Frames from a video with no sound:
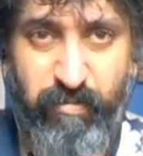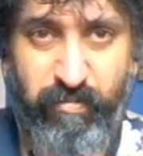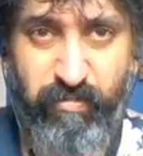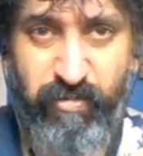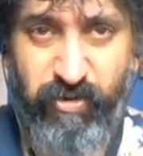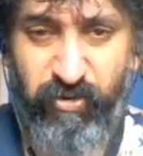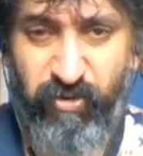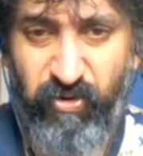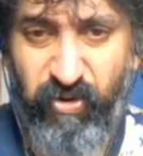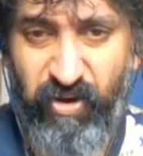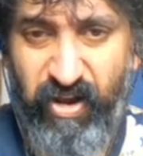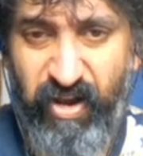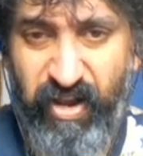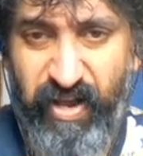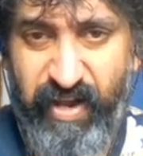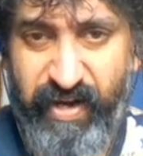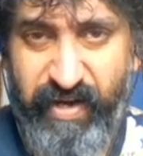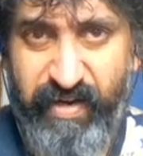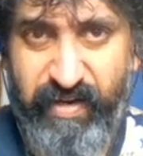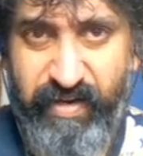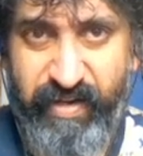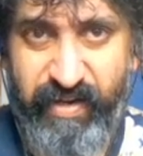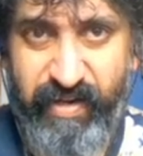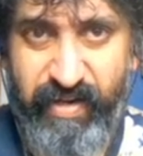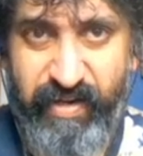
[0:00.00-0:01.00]
More
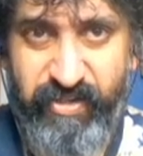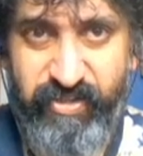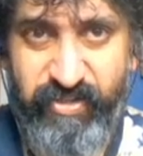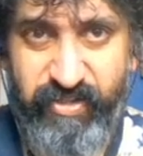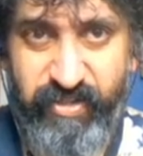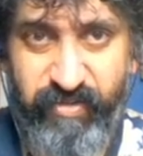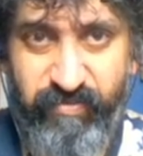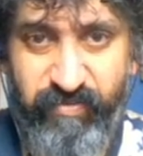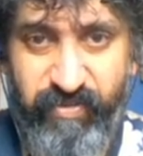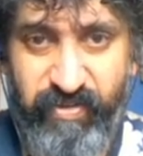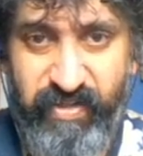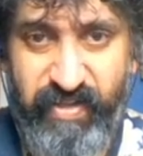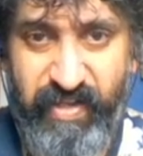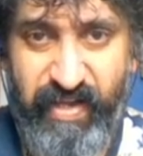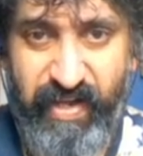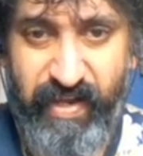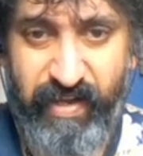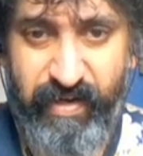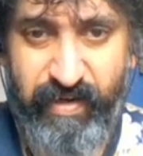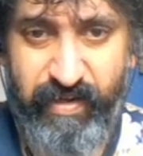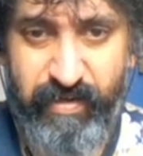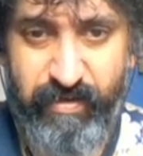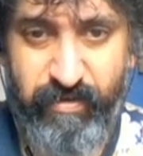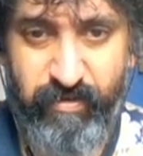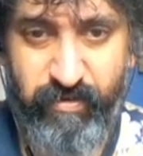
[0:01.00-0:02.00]
likely, actually, for
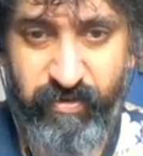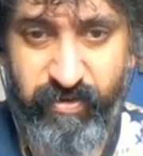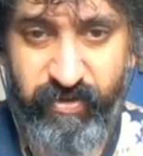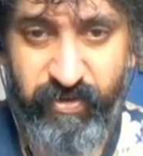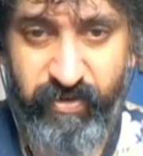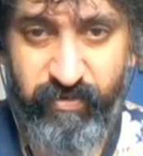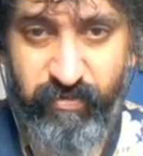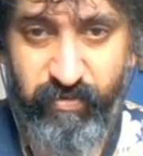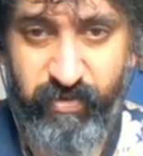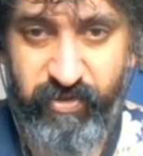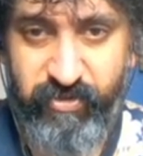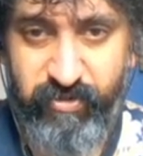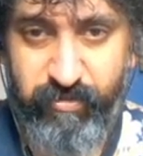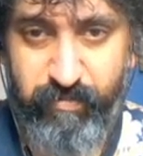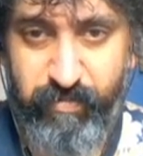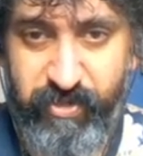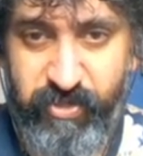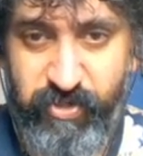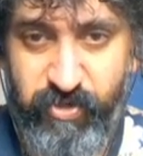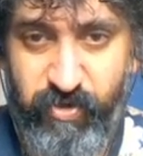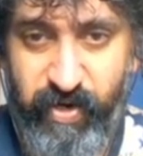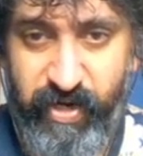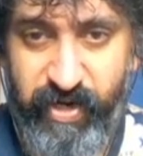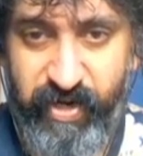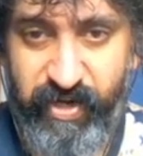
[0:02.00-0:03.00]
that is we should
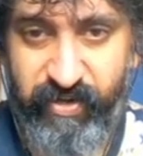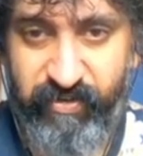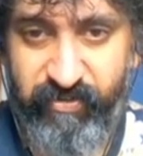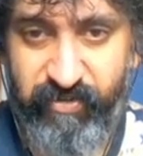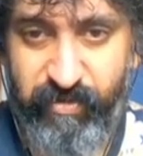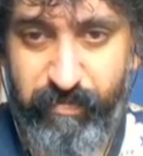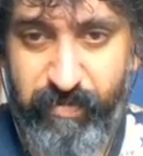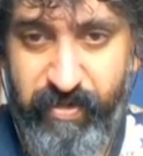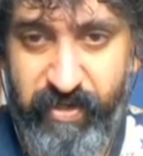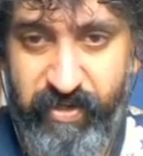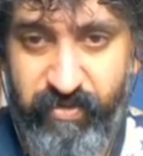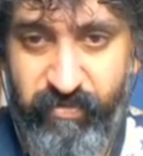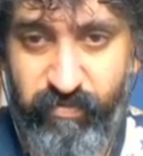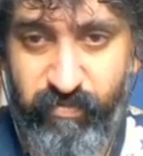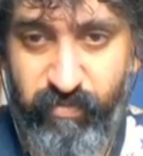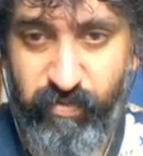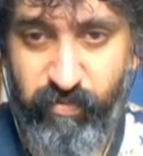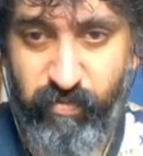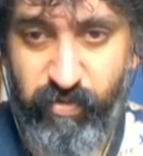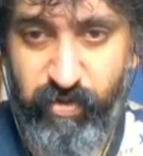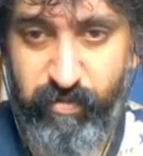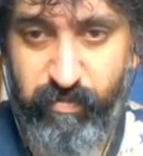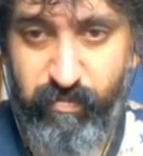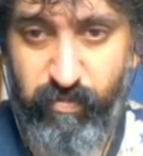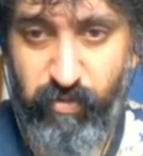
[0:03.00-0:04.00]
be training something because
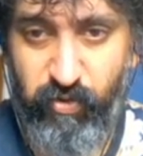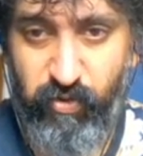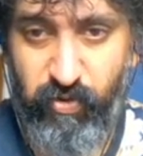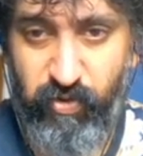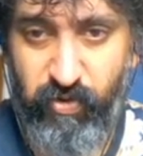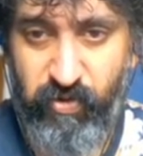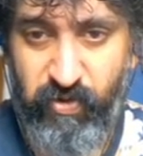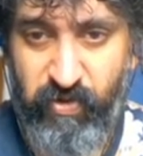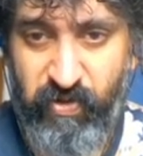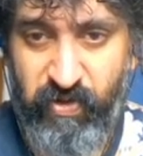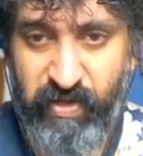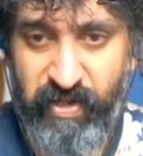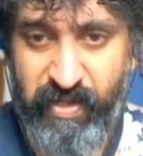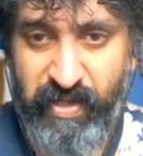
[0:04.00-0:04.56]
we want more